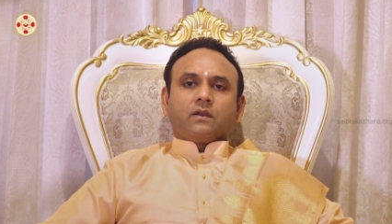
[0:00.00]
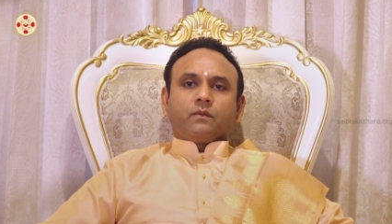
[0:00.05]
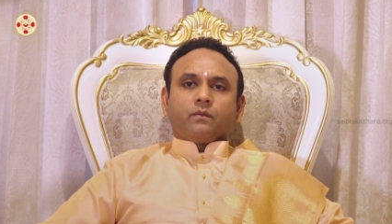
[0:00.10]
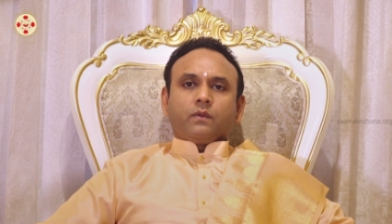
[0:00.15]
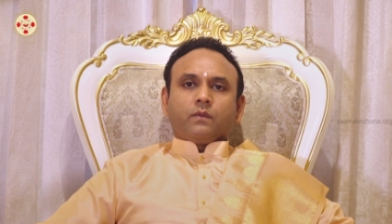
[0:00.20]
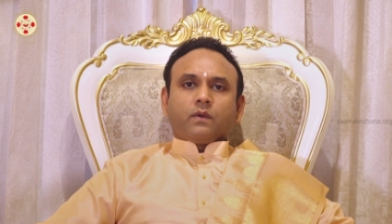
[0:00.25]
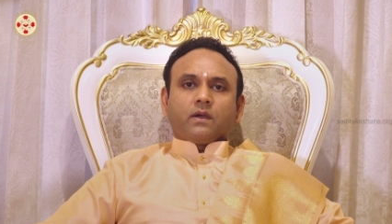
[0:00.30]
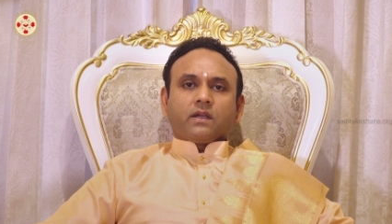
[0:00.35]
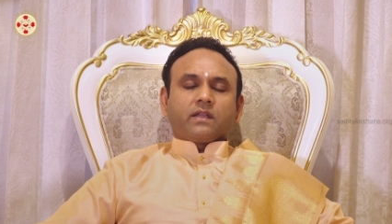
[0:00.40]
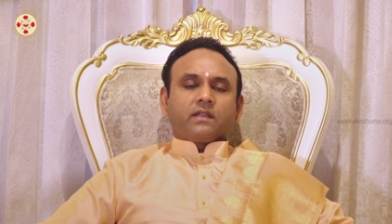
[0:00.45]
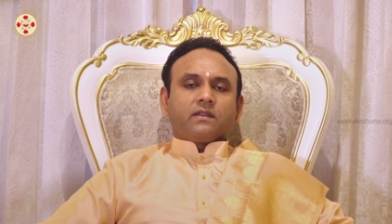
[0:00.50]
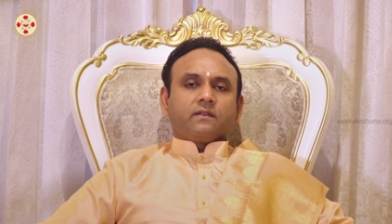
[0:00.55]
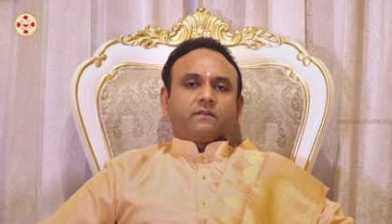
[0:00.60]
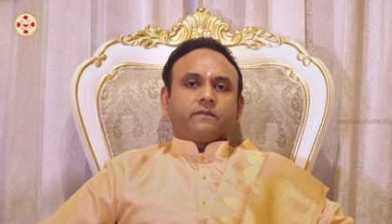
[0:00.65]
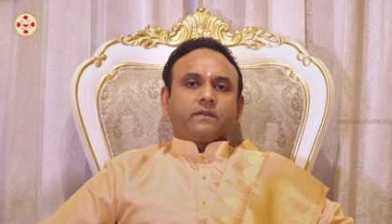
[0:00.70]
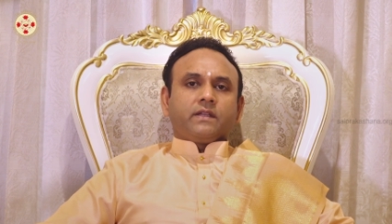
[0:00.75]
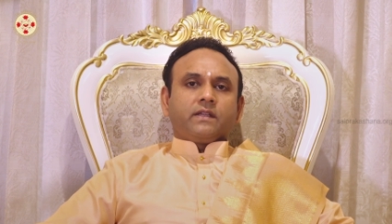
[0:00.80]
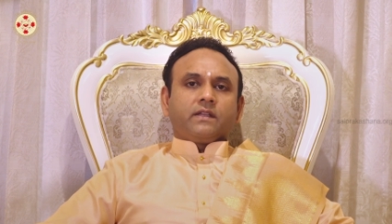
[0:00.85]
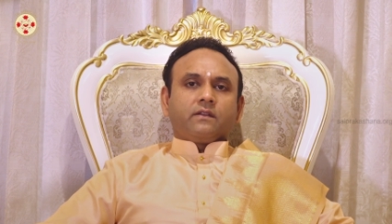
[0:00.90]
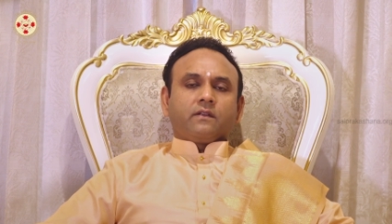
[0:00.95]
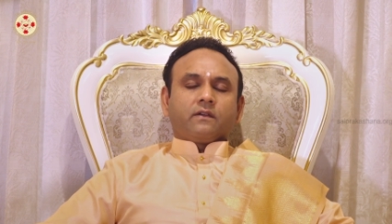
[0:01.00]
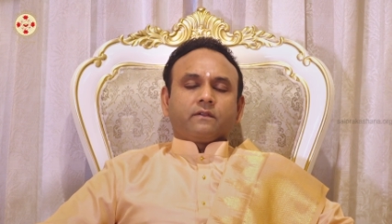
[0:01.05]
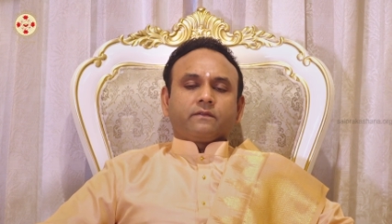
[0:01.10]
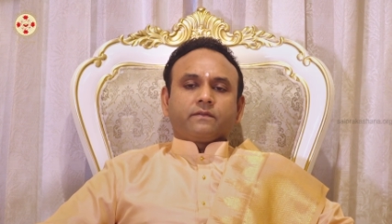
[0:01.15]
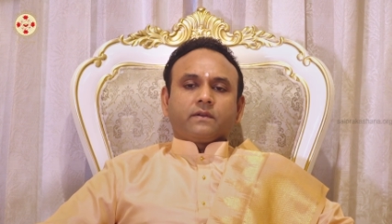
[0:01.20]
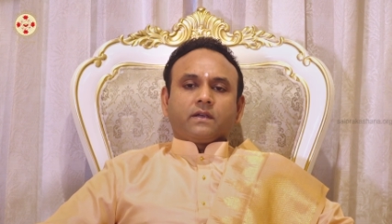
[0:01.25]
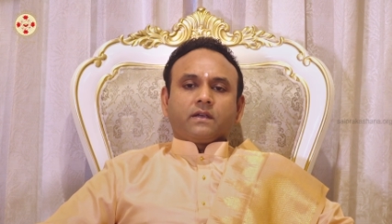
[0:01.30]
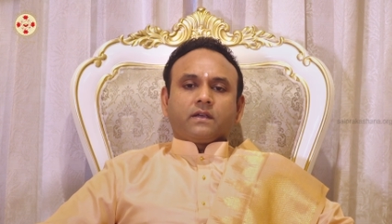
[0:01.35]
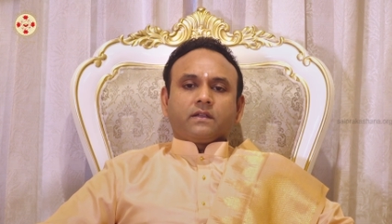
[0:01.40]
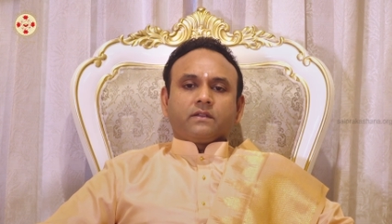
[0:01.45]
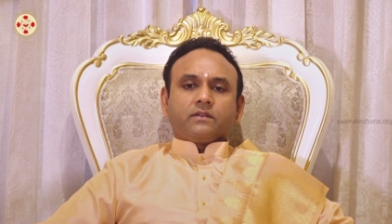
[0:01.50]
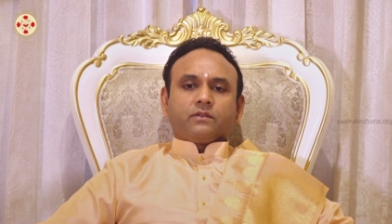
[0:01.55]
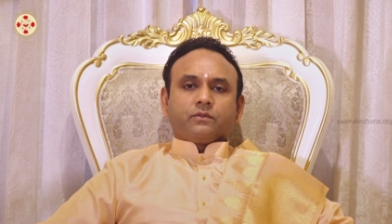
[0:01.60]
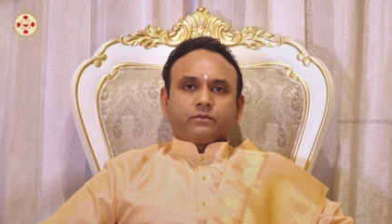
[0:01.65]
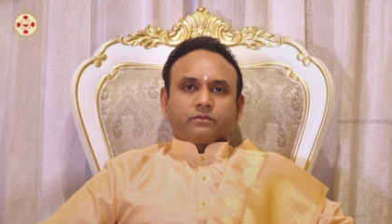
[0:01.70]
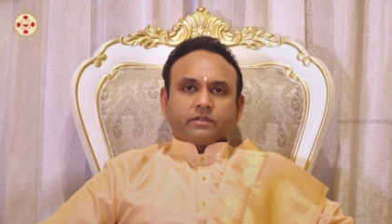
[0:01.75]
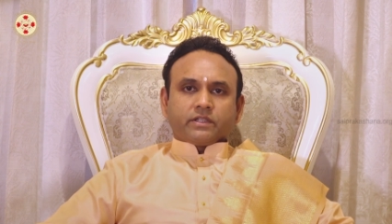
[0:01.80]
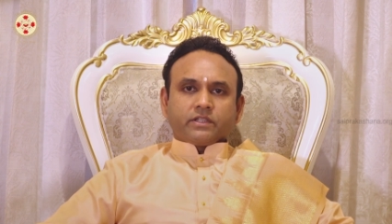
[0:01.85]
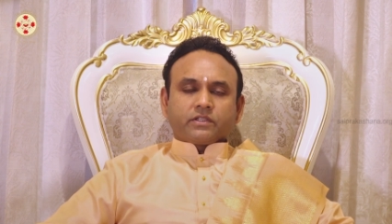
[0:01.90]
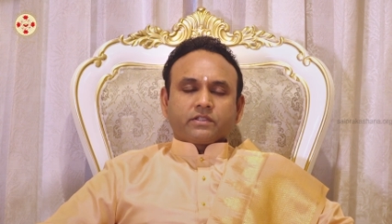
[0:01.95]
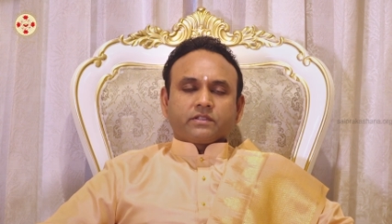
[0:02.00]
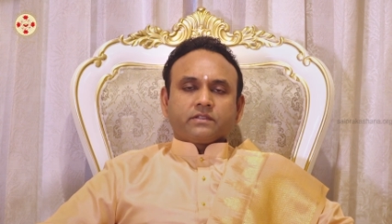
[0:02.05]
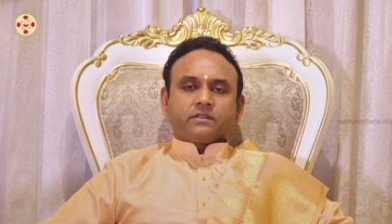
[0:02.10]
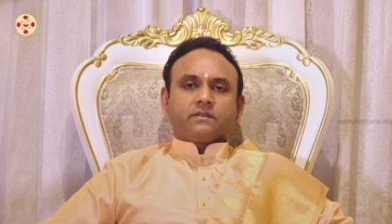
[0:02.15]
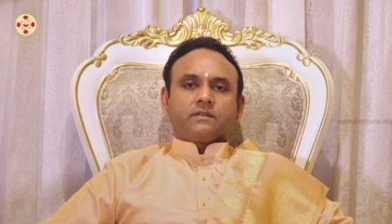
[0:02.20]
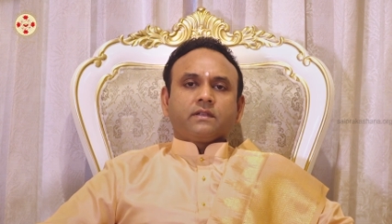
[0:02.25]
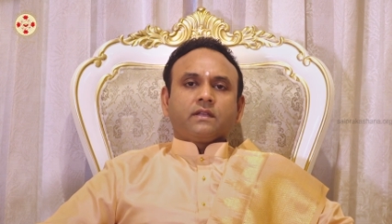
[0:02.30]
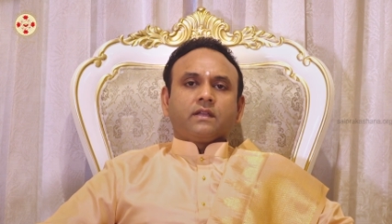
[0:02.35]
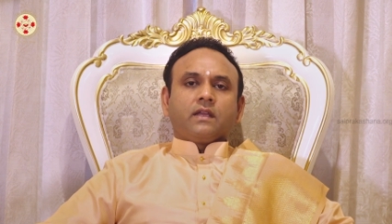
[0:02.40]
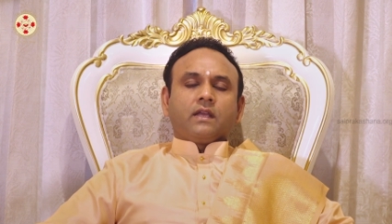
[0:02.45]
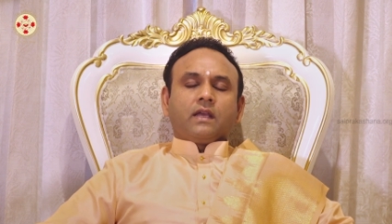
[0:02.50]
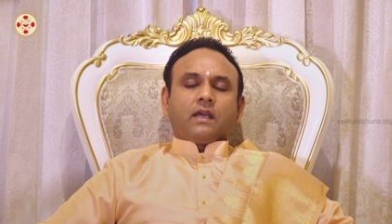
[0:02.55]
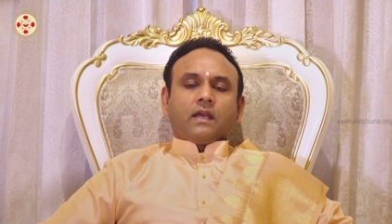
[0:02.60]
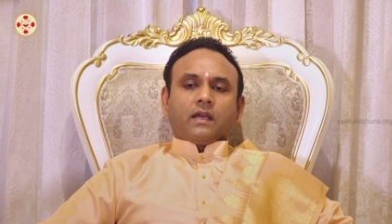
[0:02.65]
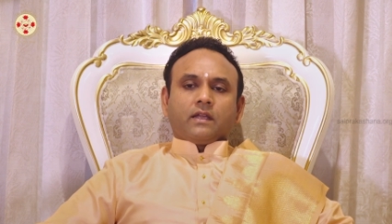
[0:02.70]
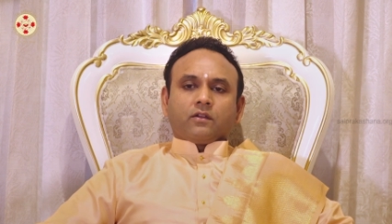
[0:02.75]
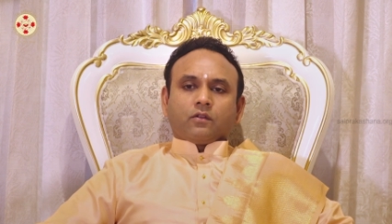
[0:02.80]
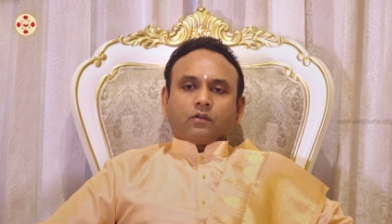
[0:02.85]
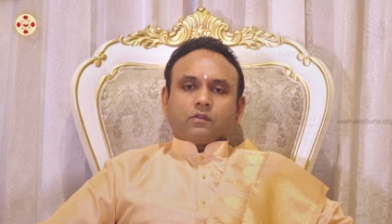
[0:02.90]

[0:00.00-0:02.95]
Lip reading: We work in the field of nutrition, and